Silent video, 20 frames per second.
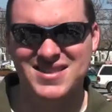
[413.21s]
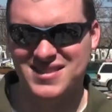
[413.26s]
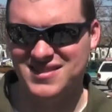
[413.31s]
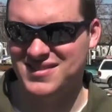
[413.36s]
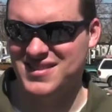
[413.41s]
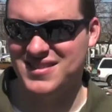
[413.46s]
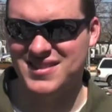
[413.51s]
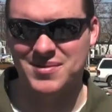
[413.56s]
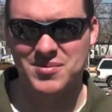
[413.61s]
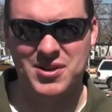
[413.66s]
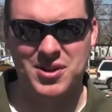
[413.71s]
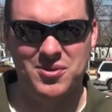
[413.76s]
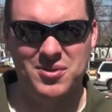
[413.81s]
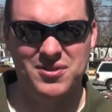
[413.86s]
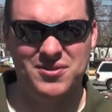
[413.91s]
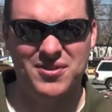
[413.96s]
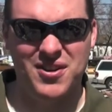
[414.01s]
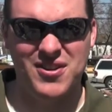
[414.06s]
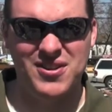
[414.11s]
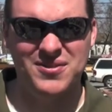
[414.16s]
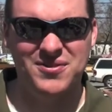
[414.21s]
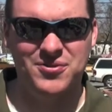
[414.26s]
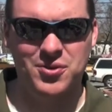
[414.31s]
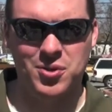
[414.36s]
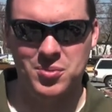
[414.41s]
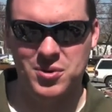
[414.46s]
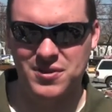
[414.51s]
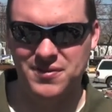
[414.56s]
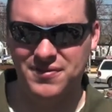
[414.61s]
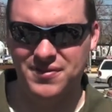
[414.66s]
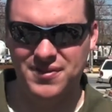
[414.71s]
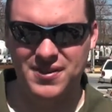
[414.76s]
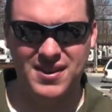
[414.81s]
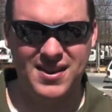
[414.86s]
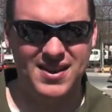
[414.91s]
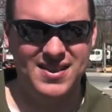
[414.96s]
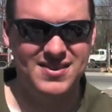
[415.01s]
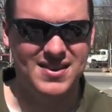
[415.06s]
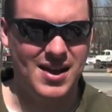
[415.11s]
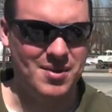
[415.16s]
The seminar was very informative.
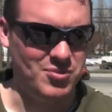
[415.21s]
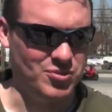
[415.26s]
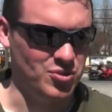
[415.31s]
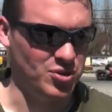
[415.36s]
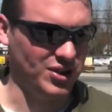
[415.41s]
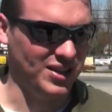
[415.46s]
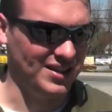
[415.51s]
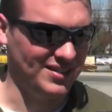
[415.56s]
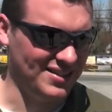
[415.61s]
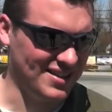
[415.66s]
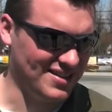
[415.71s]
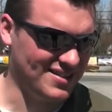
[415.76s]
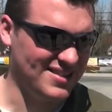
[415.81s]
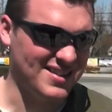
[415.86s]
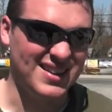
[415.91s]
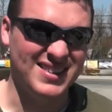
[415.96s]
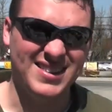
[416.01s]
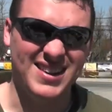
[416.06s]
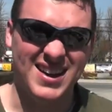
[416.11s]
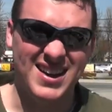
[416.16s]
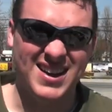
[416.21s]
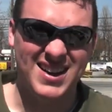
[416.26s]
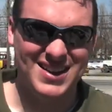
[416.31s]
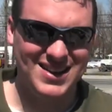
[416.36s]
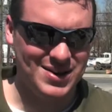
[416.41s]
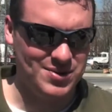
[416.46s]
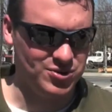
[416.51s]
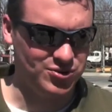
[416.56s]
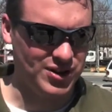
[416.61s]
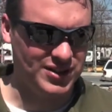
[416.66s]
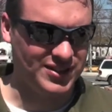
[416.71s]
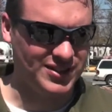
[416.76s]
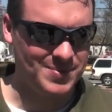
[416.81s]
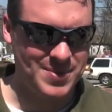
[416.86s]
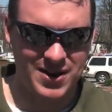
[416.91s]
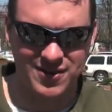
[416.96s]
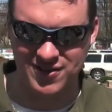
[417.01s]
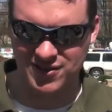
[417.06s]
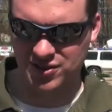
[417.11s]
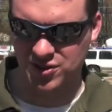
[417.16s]
I'm a rookie at this, and it was great to come
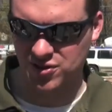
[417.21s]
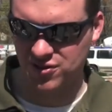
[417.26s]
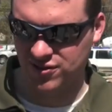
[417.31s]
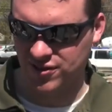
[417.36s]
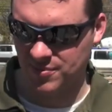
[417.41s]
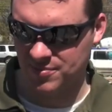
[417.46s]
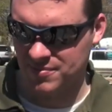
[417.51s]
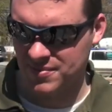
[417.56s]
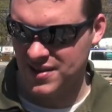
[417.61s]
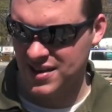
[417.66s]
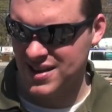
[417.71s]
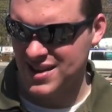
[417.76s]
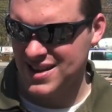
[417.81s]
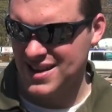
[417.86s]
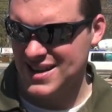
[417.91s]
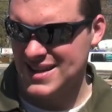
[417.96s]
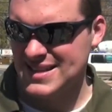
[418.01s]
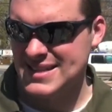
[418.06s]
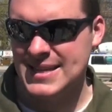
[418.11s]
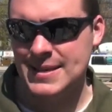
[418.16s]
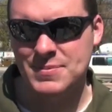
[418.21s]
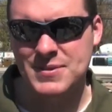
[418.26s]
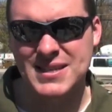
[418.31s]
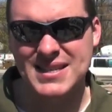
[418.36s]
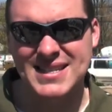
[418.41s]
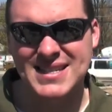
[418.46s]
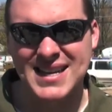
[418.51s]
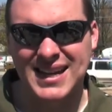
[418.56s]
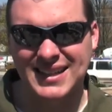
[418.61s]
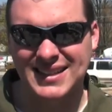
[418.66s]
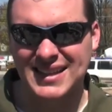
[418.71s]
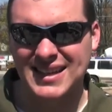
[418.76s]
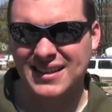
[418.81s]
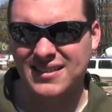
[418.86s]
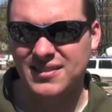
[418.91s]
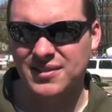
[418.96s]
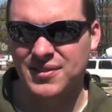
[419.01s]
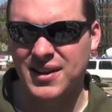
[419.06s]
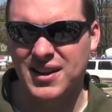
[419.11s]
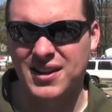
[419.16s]
out here and learn some tips and
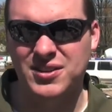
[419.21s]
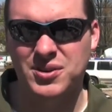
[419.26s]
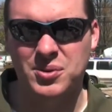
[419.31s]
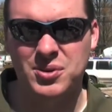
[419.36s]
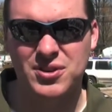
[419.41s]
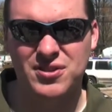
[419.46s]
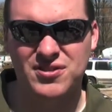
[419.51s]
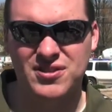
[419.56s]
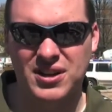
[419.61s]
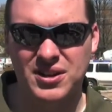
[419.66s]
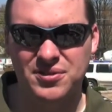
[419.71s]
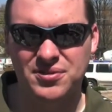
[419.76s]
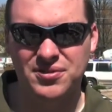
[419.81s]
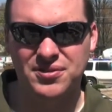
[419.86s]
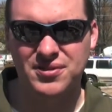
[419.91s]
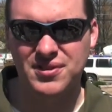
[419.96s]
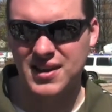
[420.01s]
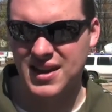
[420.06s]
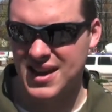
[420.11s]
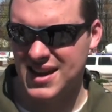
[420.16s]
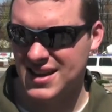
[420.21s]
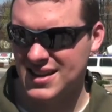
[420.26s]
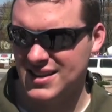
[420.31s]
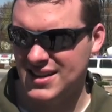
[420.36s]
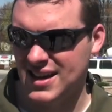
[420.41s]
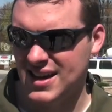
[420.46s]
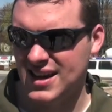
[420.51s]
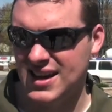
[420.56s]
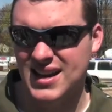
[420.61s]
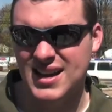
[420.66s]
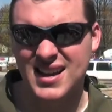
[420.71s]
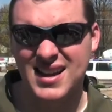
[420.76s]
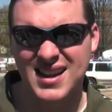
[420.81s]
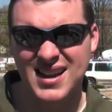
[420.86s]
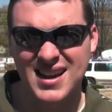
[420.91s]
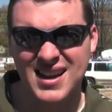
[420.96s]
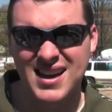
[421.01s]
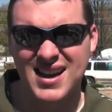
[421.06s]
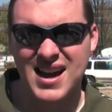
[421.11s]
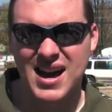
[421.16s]
techniques of how to do it yourself, and
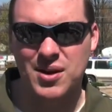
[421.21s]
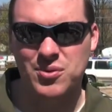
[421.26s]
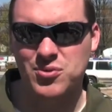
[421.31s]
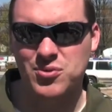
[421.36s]
I'll